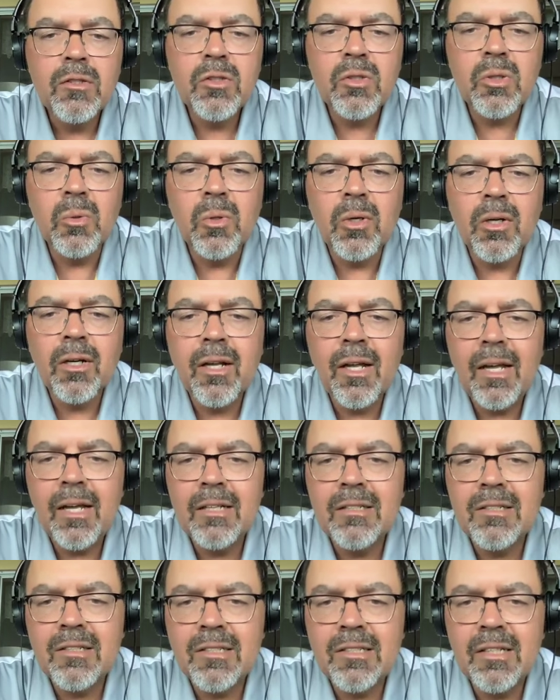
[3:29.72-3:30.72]
torn
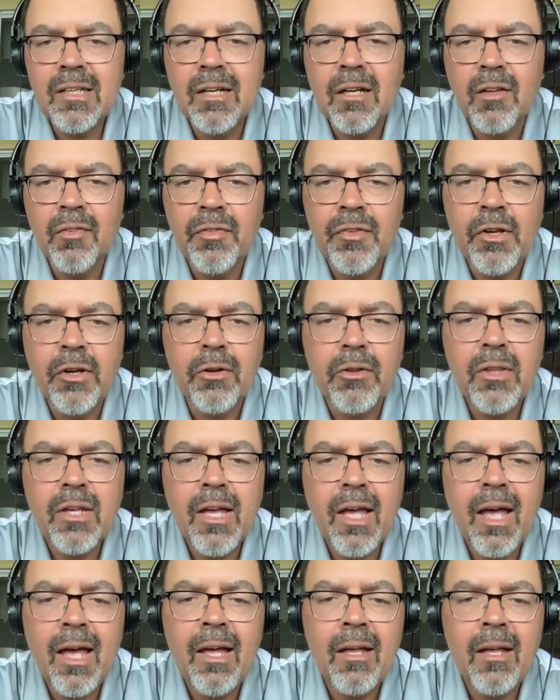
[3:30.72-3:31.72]
ACL near
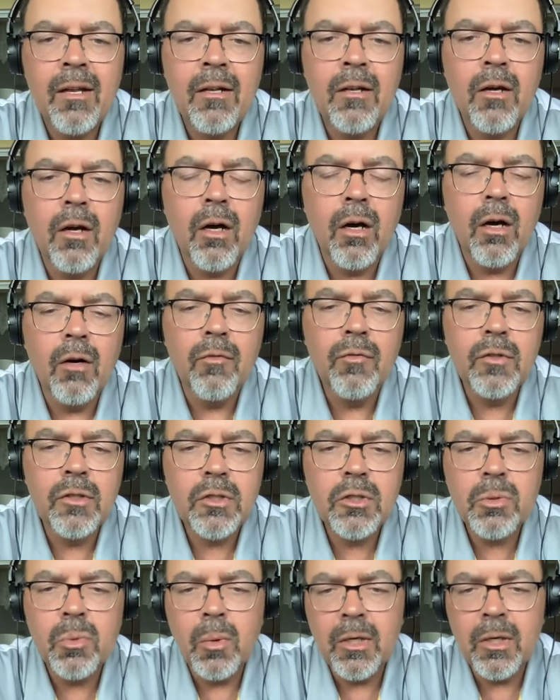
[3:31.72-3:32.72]
the end of the
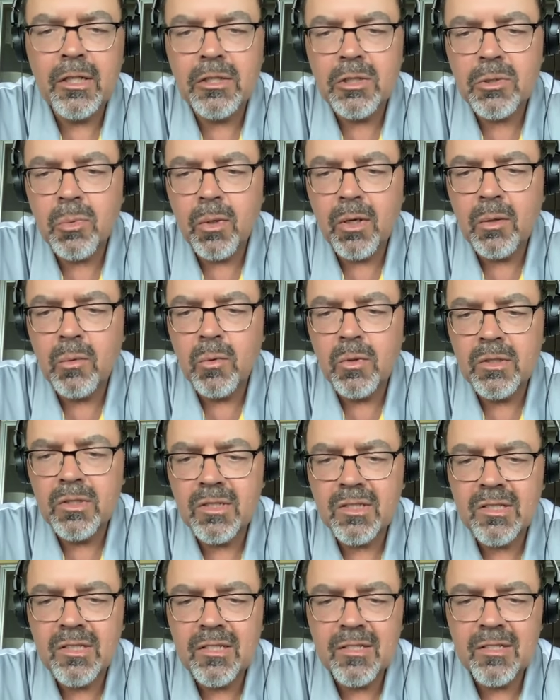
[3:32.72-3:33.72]
2021
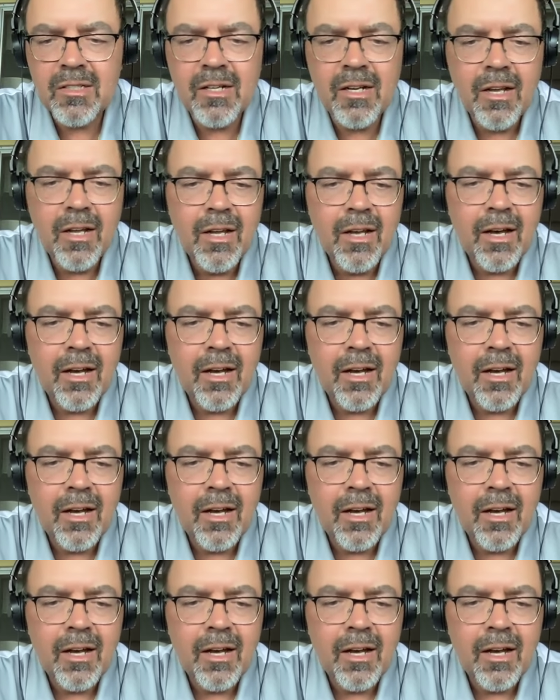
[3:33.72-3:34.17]
season.